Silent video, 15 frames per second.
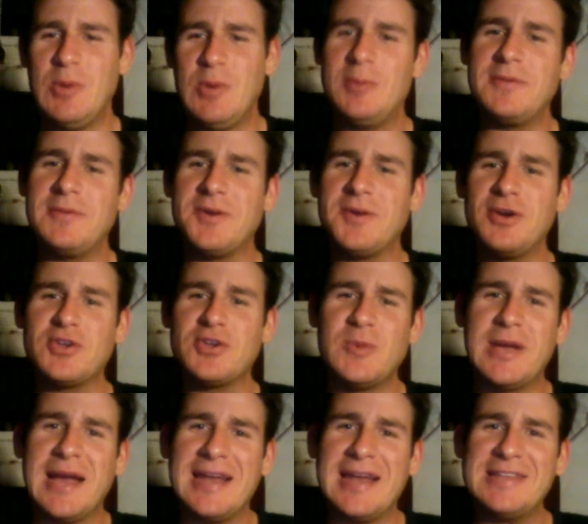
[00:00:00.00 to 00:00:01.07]
will, but
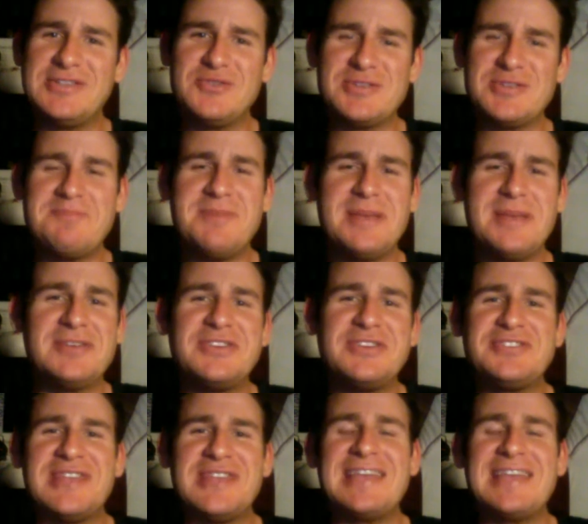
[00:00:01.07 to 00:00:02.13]
first, we got to do some
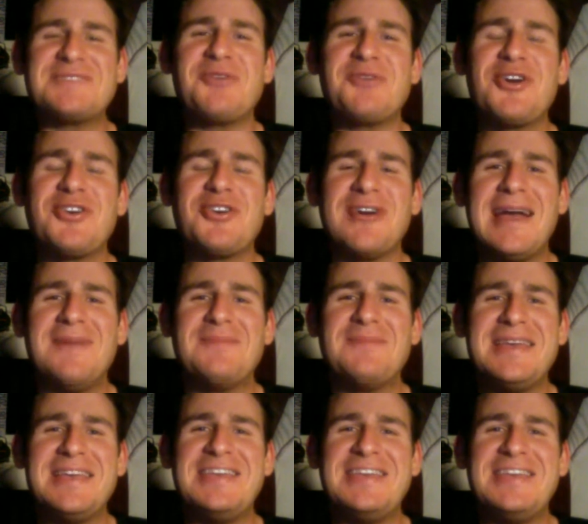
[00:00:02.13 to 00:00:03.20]
business. Today's
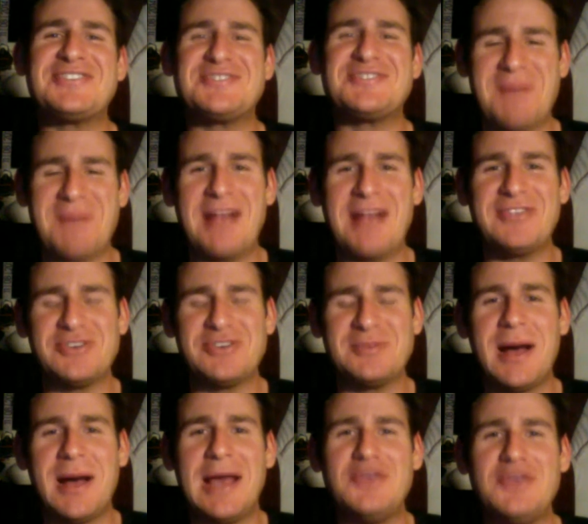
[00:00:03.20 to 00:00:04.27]
program is sponsored
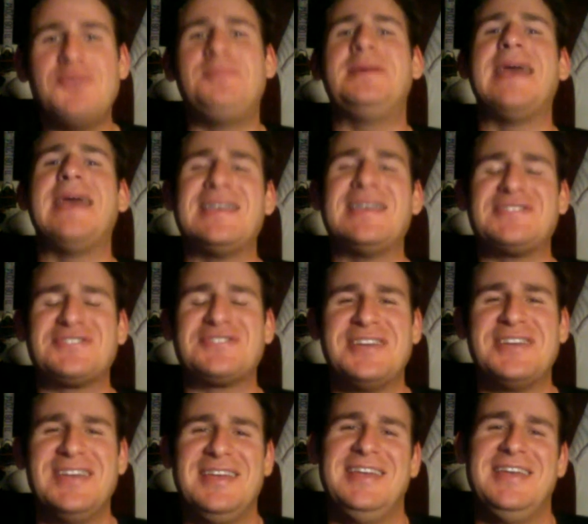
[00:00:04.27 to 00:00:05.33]
by UPS.